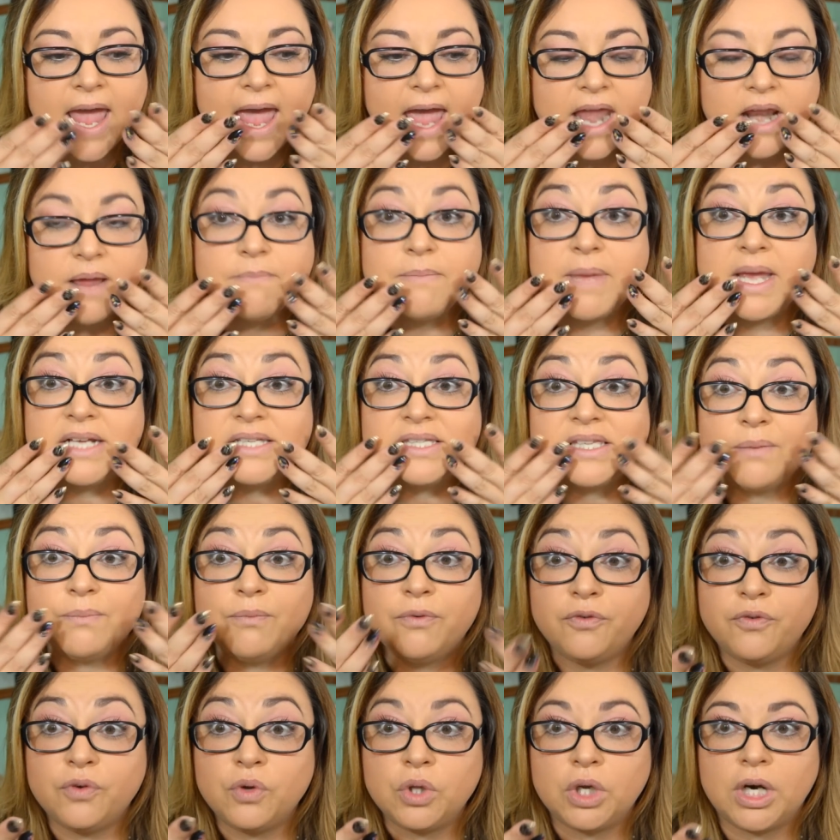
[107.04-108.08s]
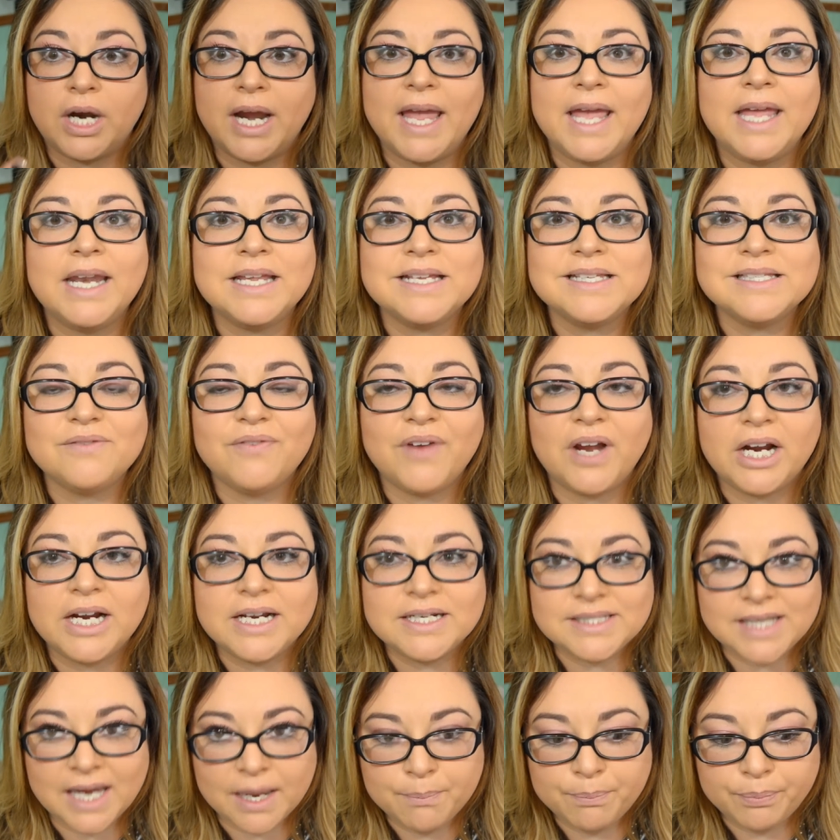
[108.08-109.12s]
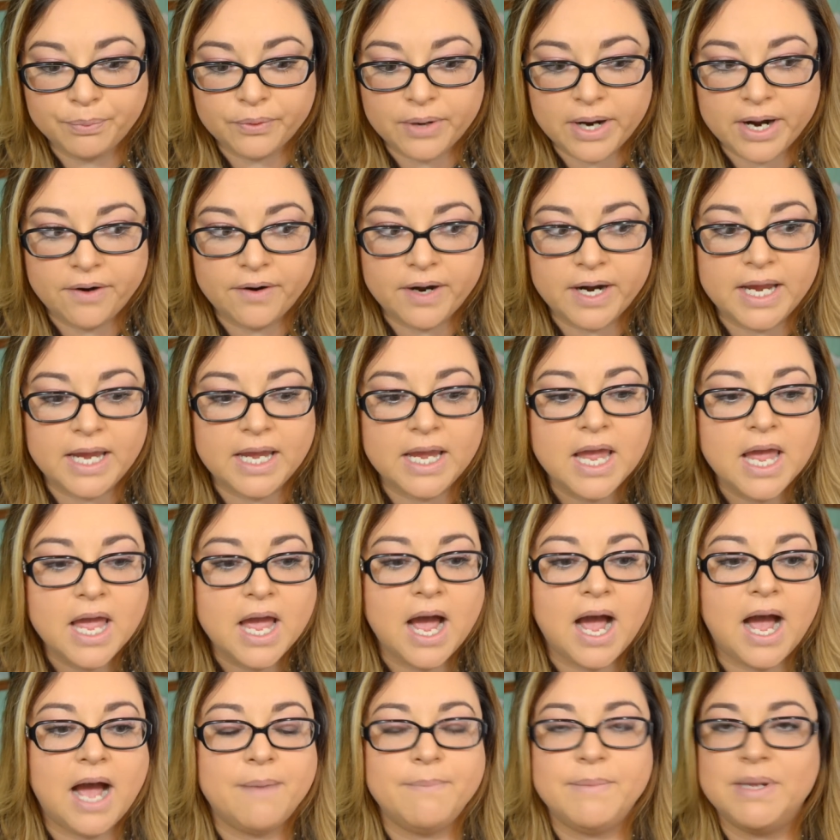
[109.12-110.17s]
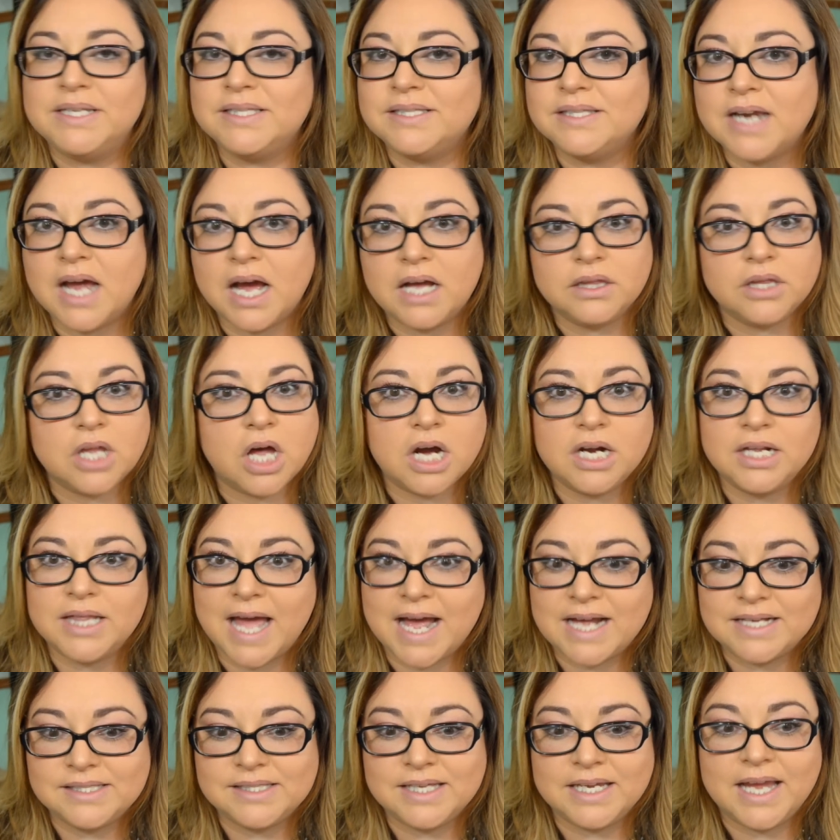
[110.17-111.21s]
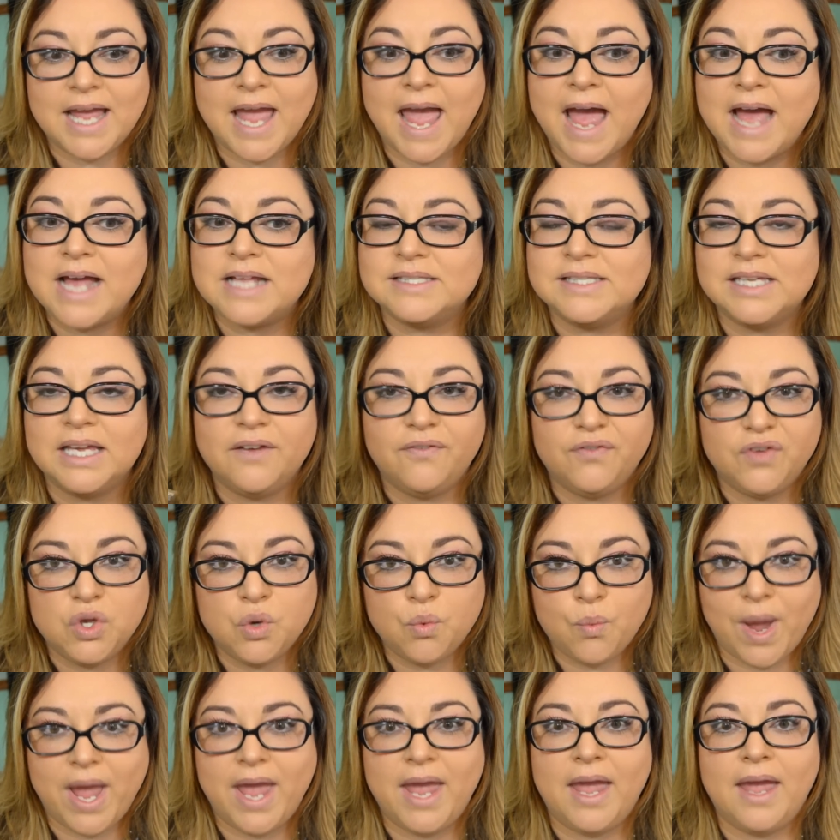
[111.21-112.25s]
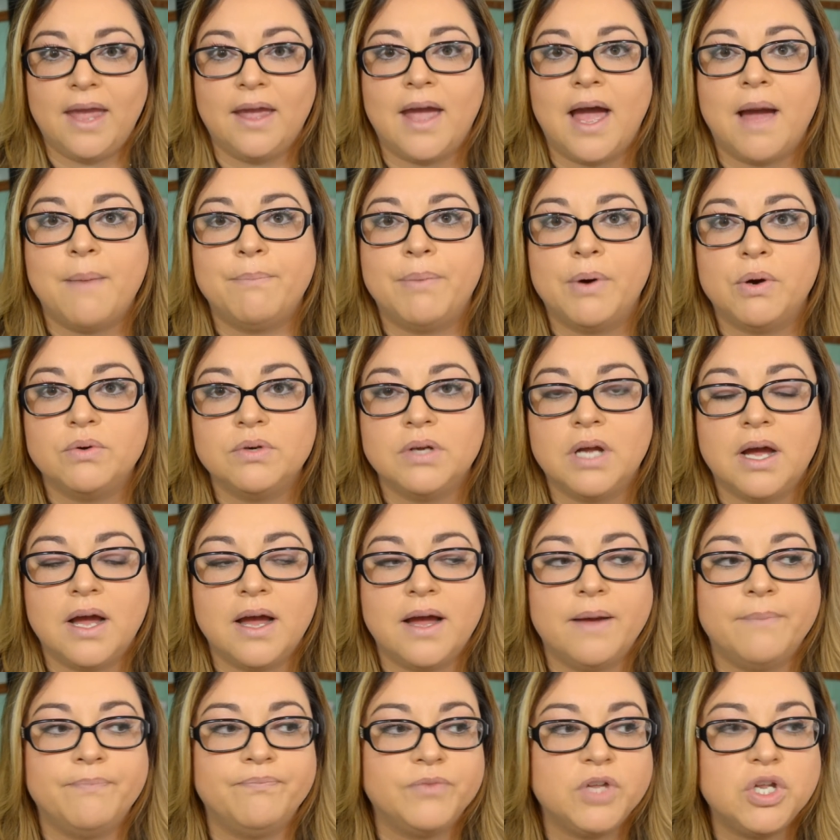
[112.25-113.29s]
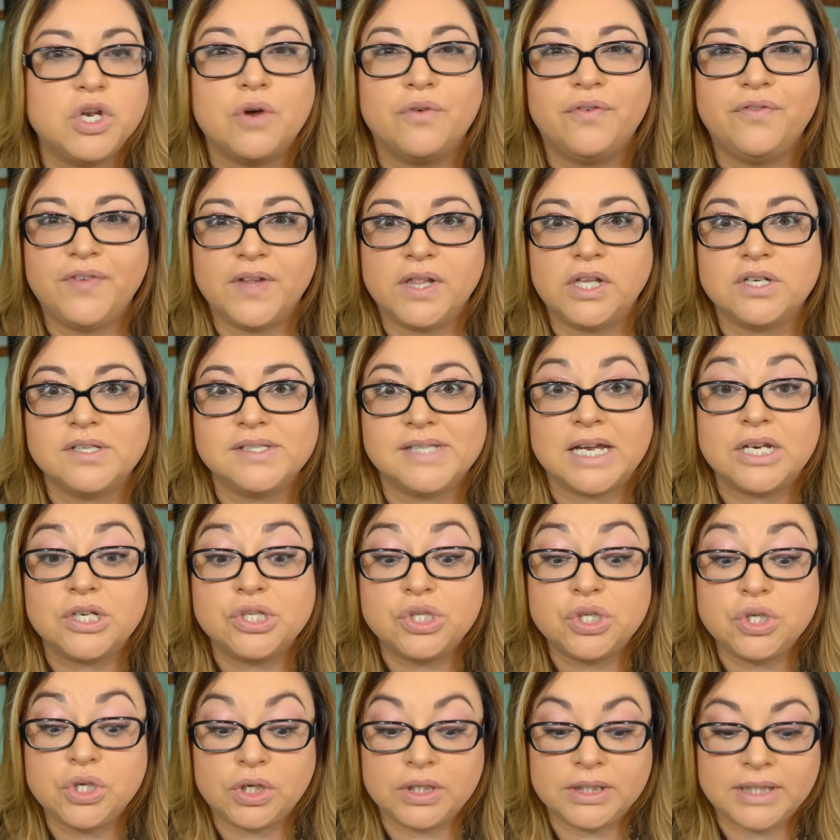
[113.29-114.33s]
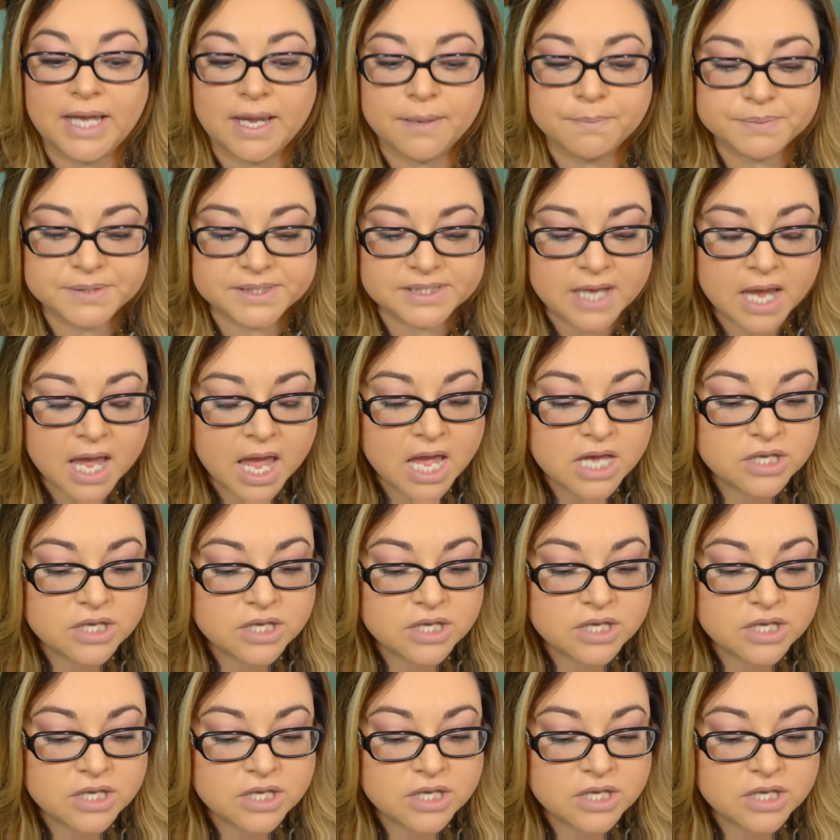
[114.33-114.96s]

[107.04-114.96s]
and it makes them fuller. It is very temporary. Um, it's not long lasting as if you went and got both, um, you know, fillers done to your lips.